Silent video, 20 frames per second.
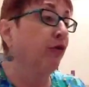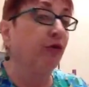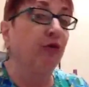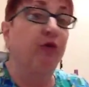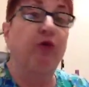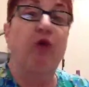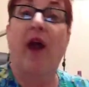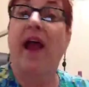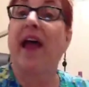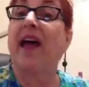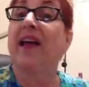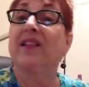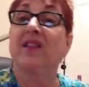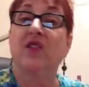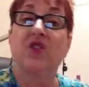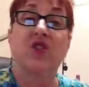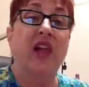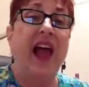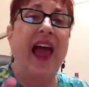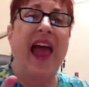your
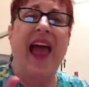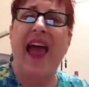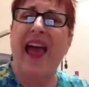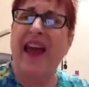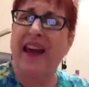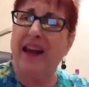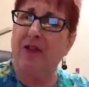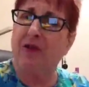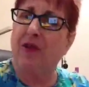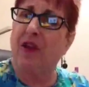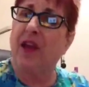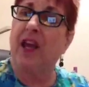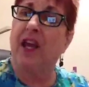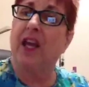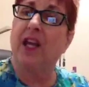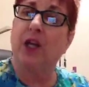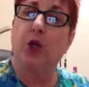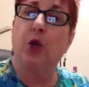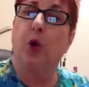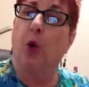friends, anything
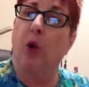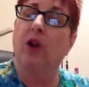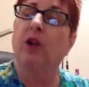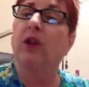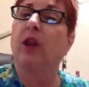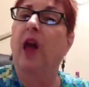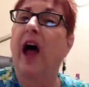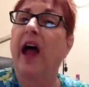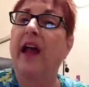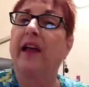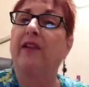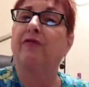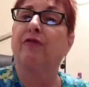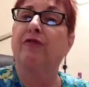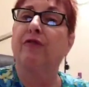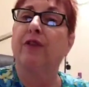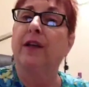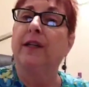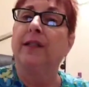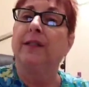in your life
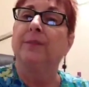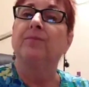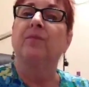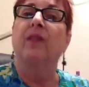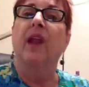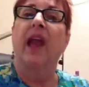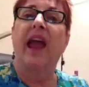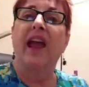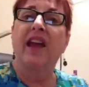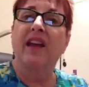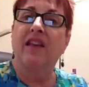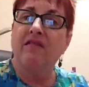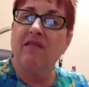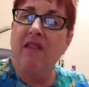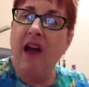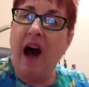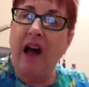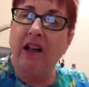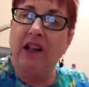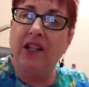
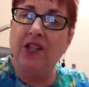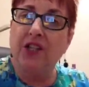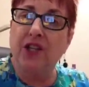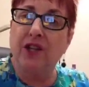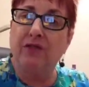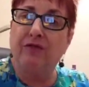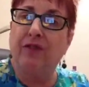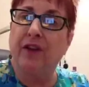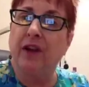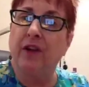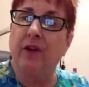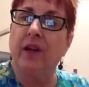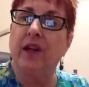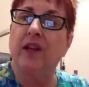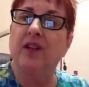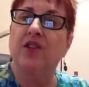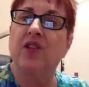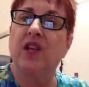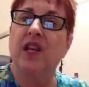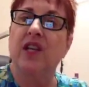acknowledge the fear
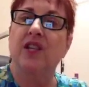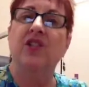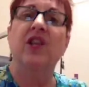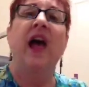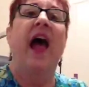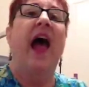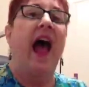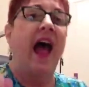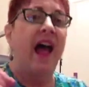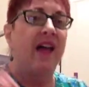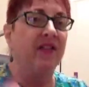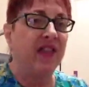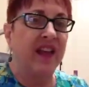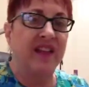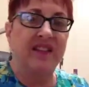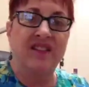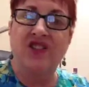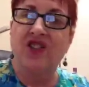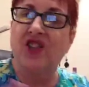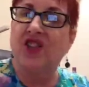exists, and
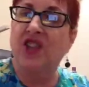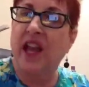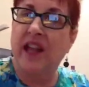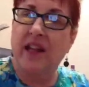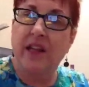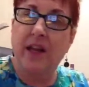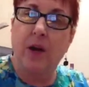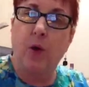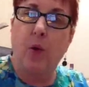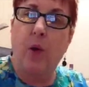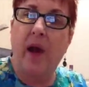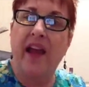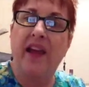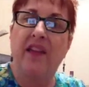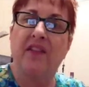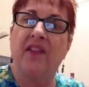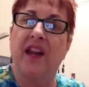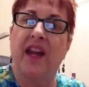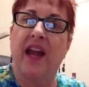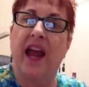then send it away
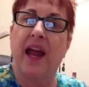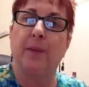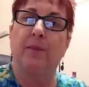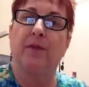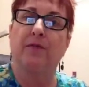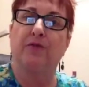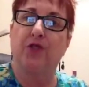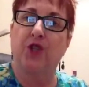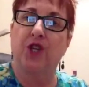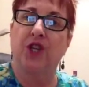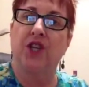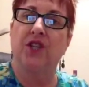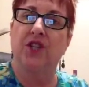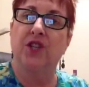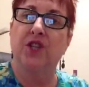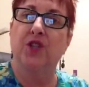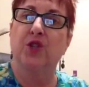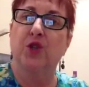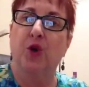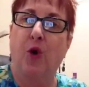in the name of
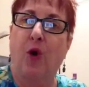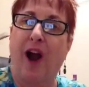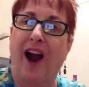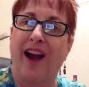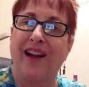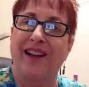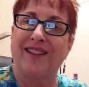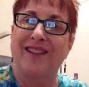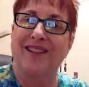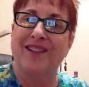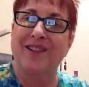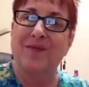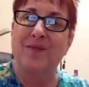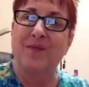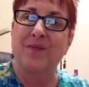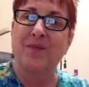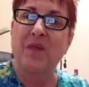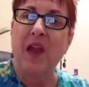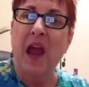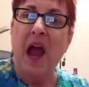Jesus Christ.
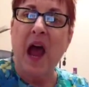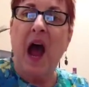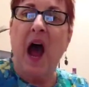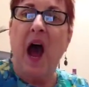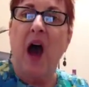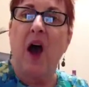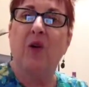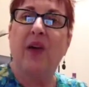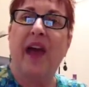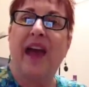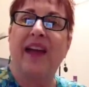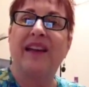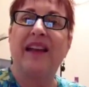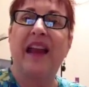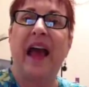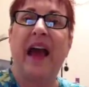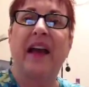Okay,